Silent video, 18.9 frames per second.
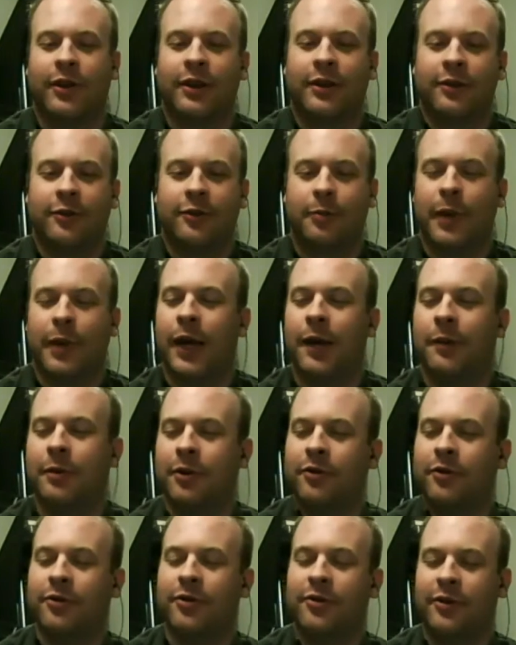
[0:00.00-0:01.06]
getting spam, you
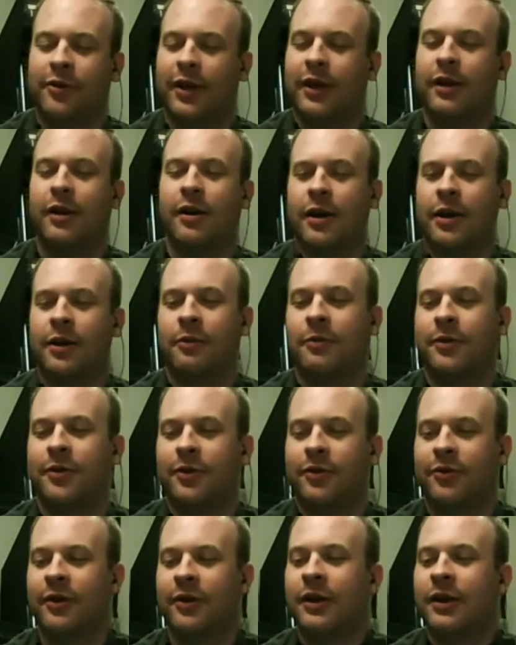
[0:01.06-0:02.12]
can just say, I don't want
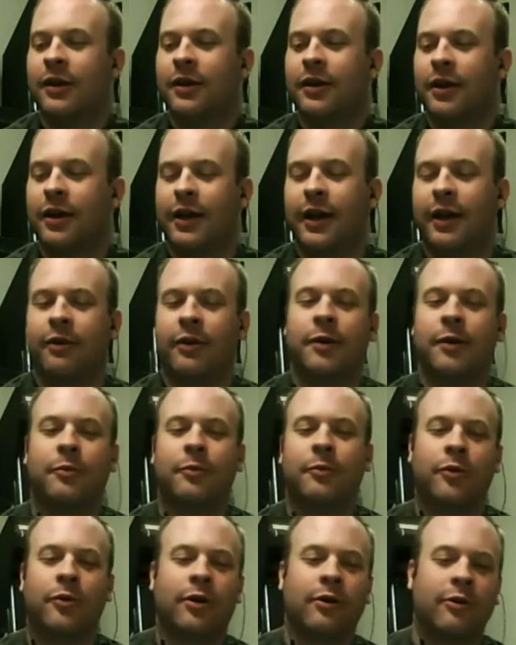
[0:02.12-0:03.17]
this account
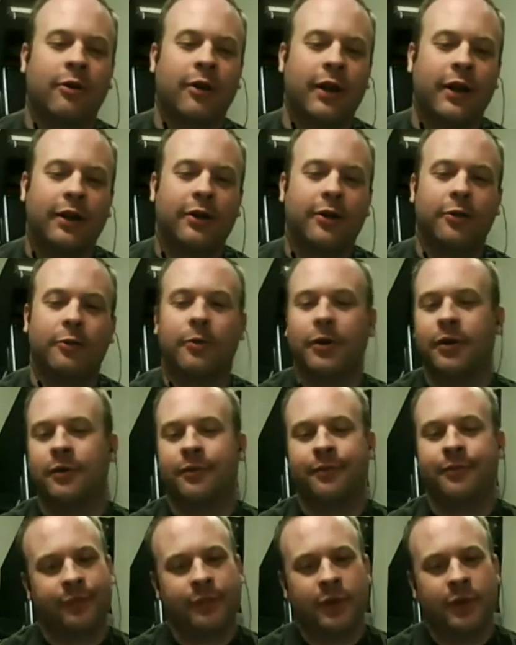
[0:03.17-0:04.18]
anymore. I'll create a new one.